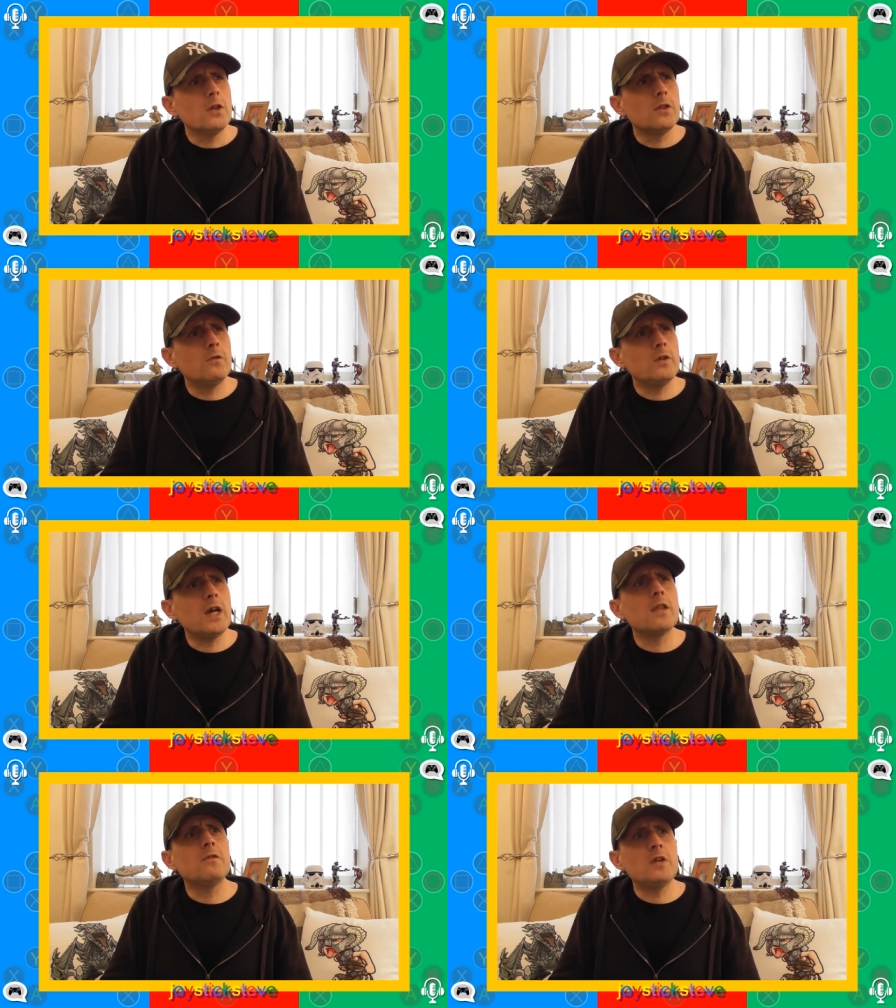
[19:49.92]
the
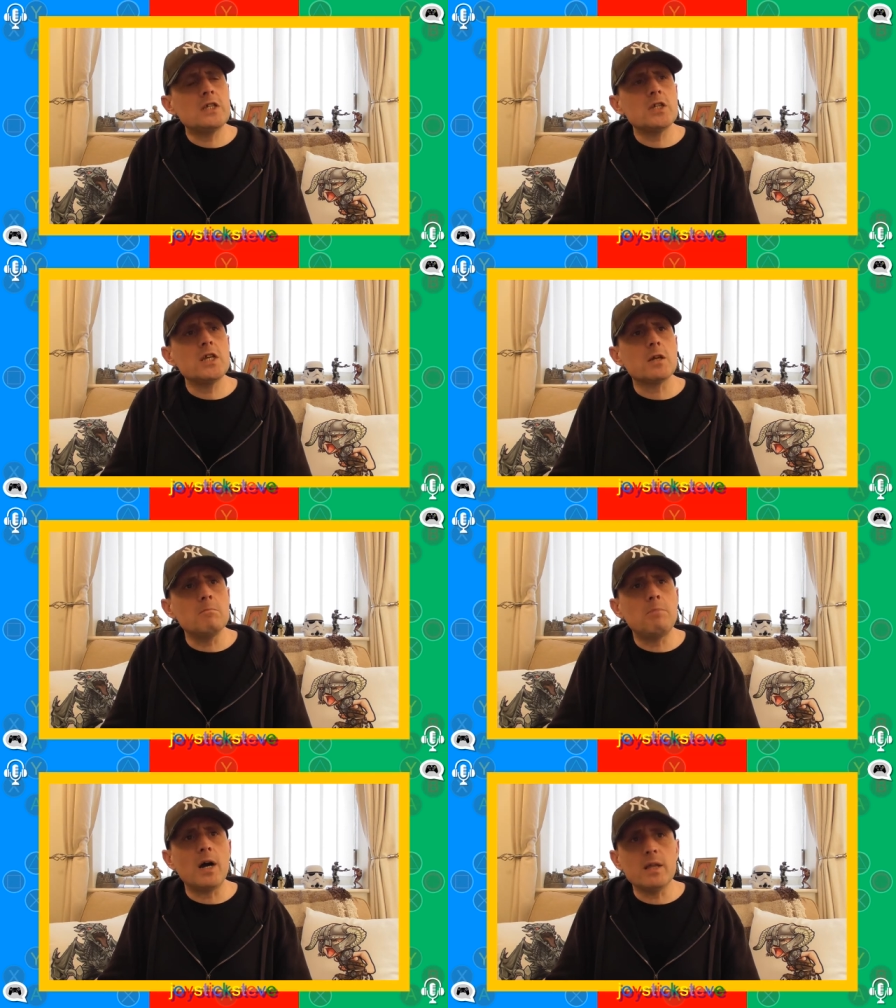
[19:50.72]
yeah the Vita you
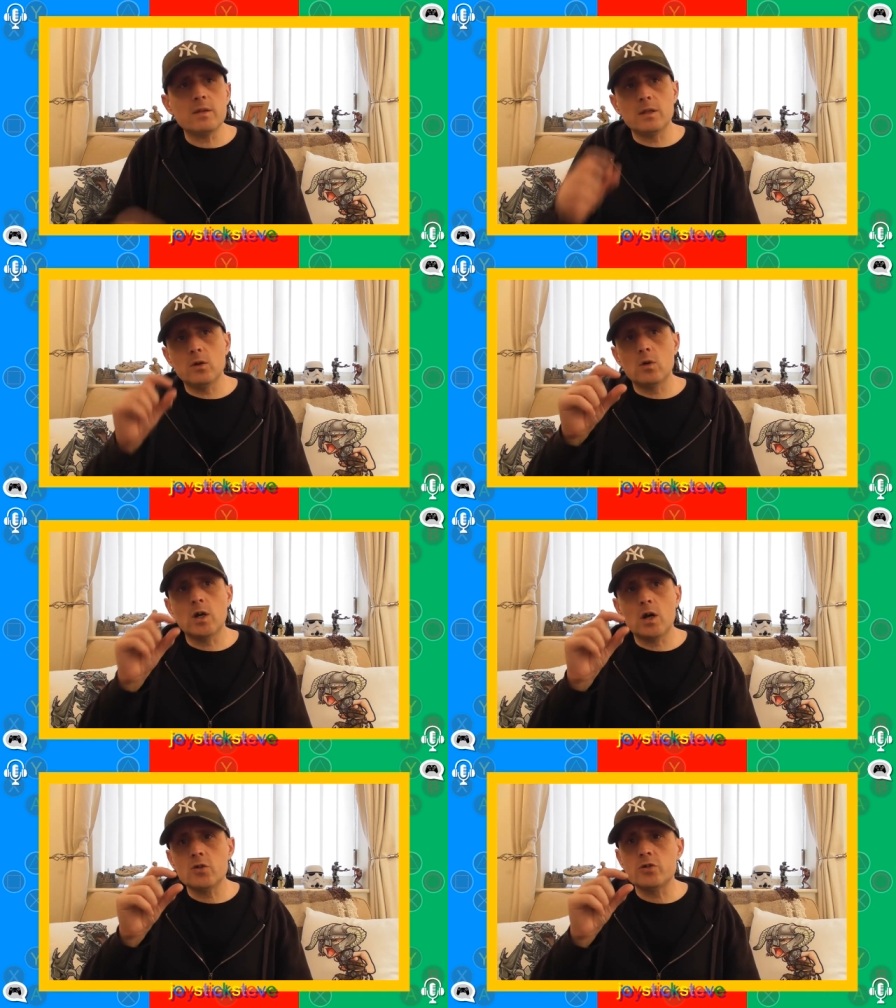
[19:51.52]
can buy the little
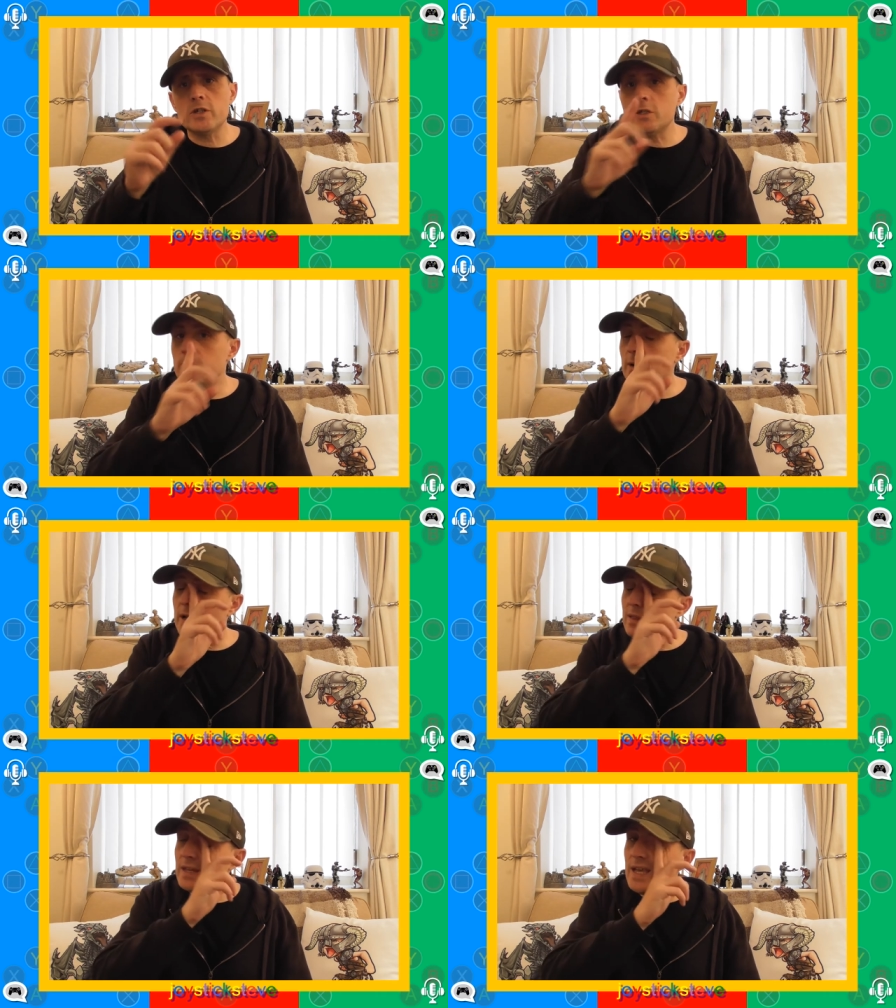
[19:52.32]
cartridges,
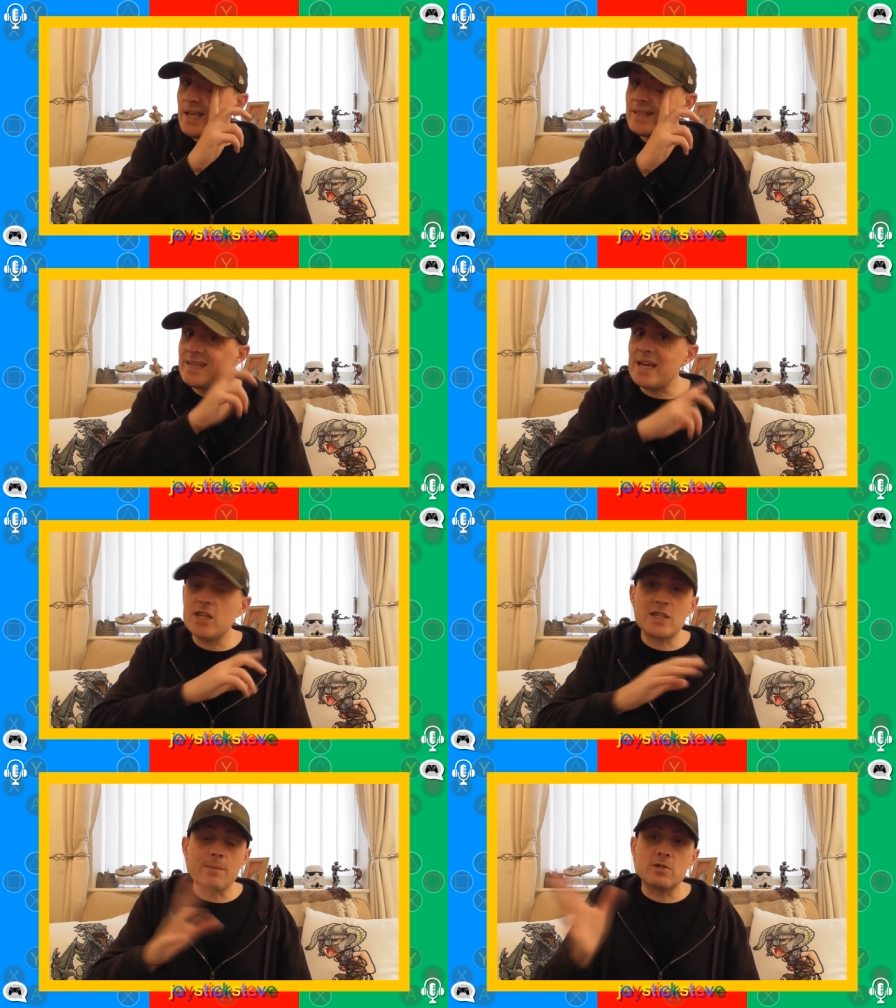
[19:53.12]
but they that
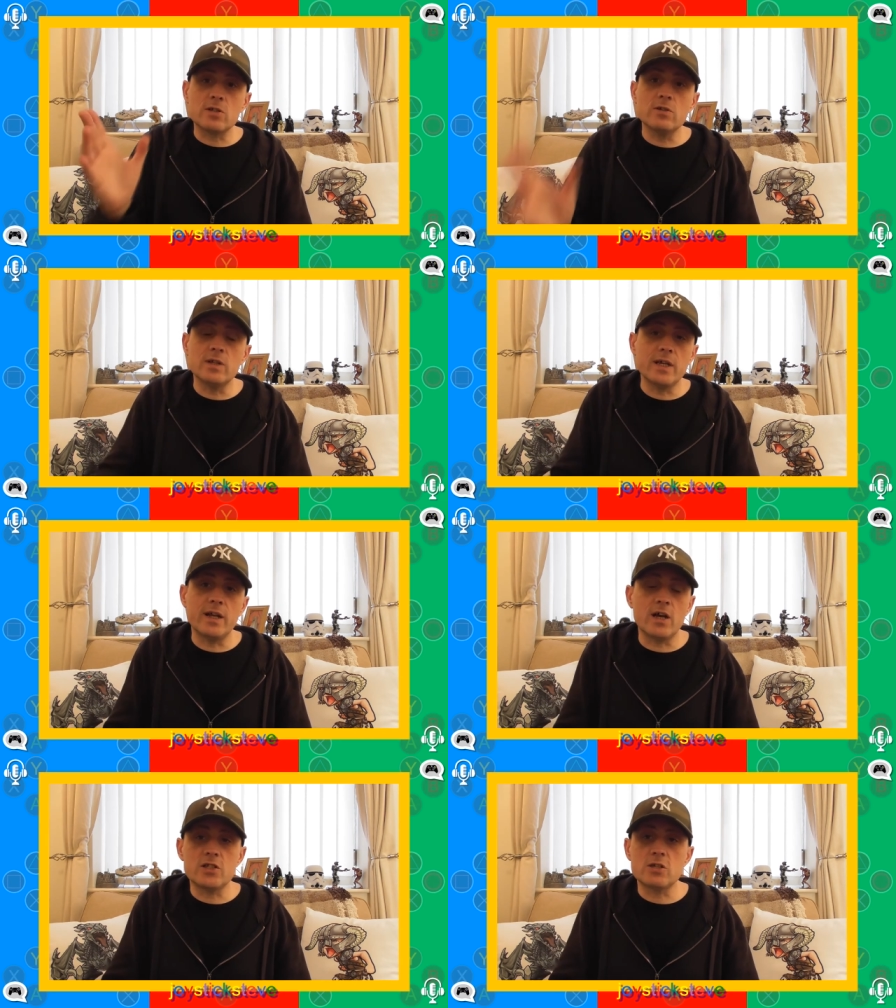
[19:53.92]
is absolutely
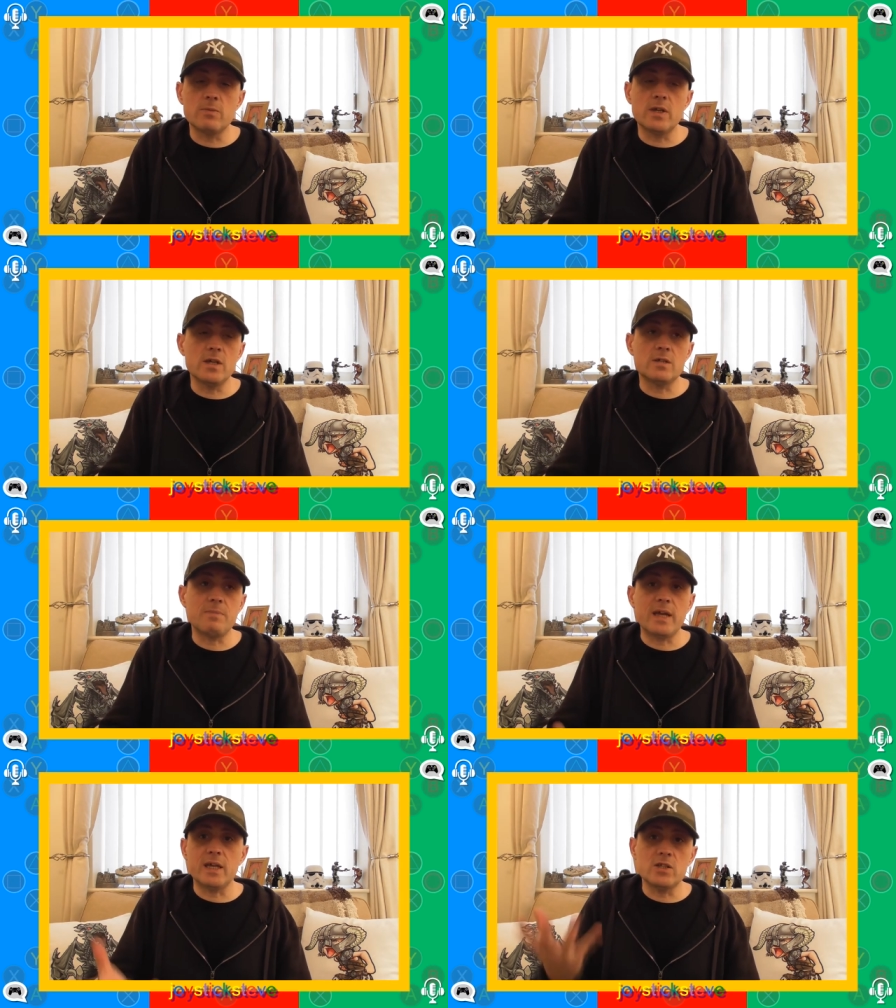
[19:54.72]
an item that is
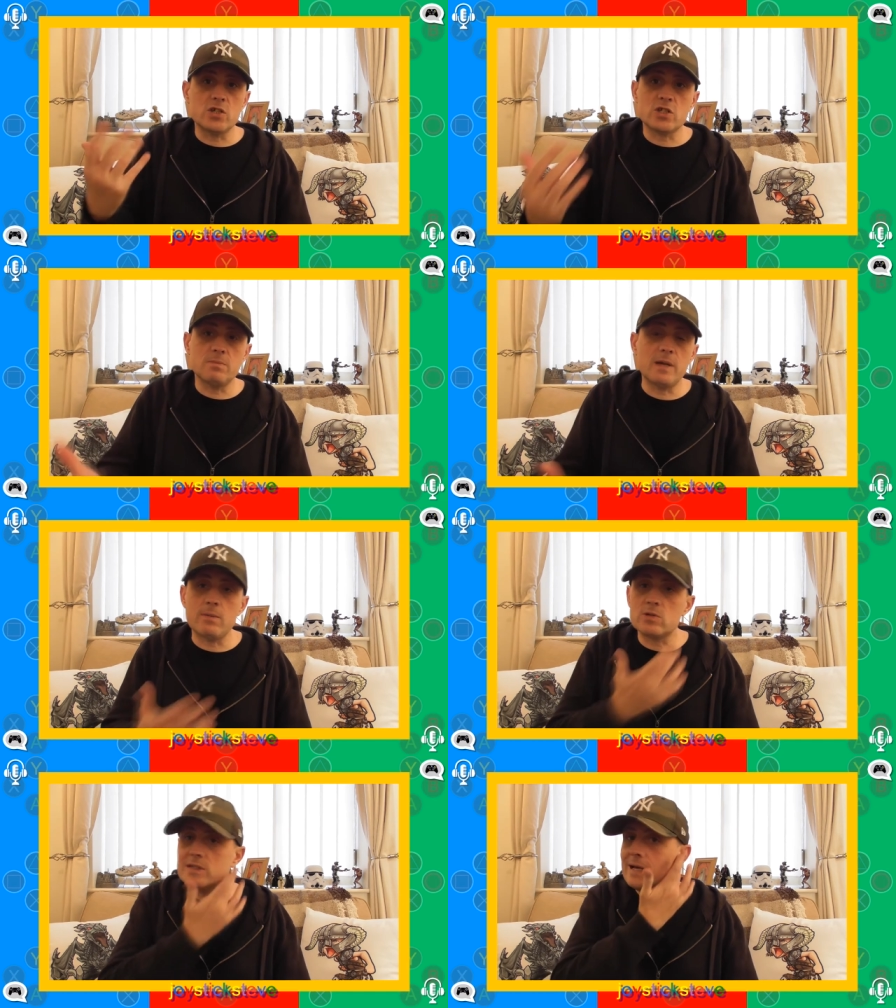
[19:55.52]
begging just to be
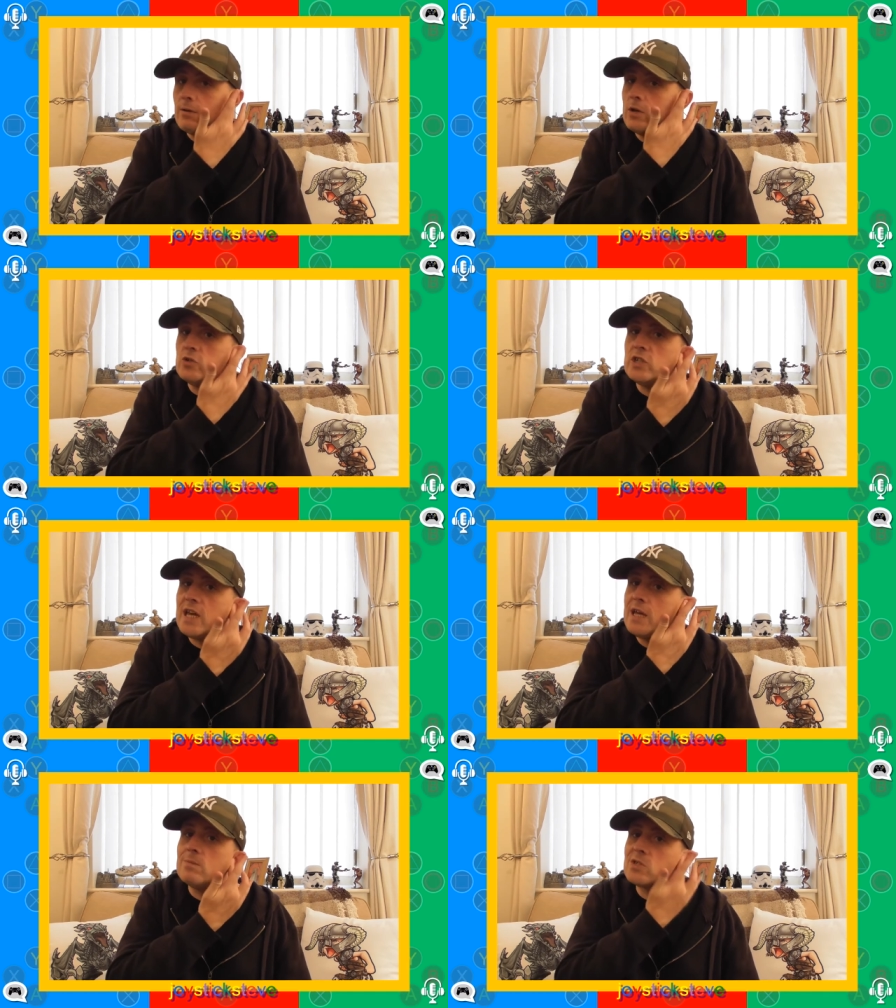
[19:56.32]
able to download your
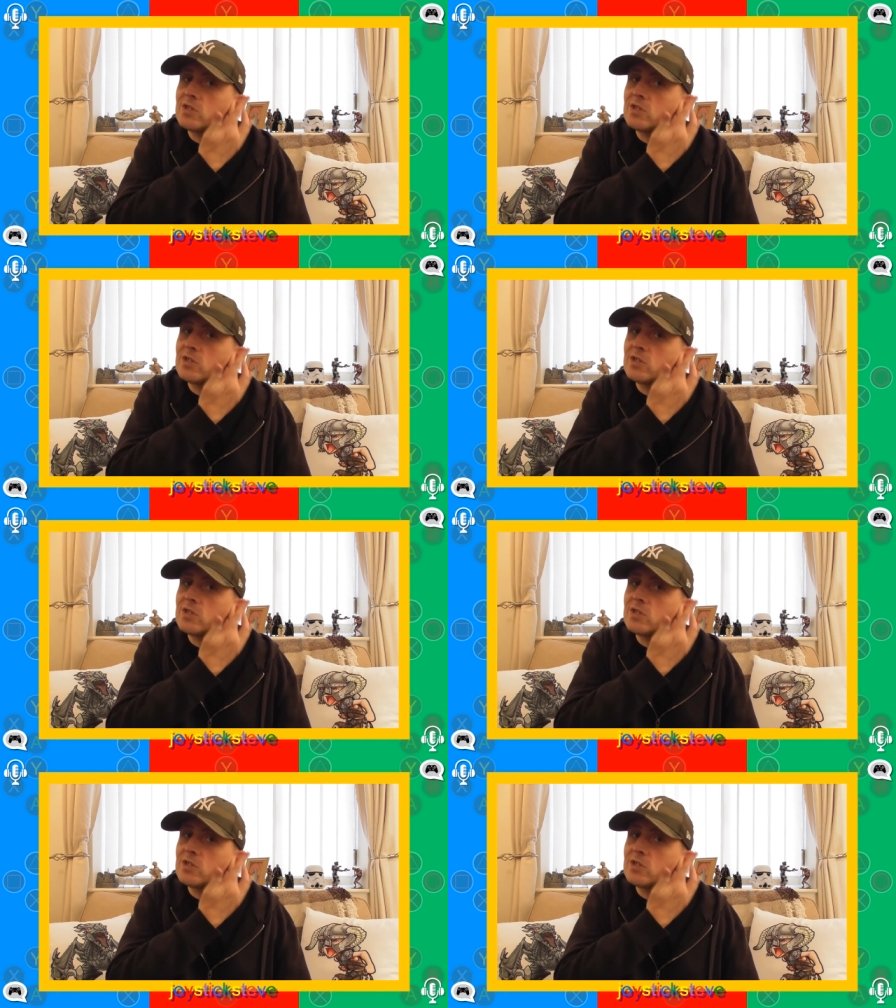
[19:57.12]
games.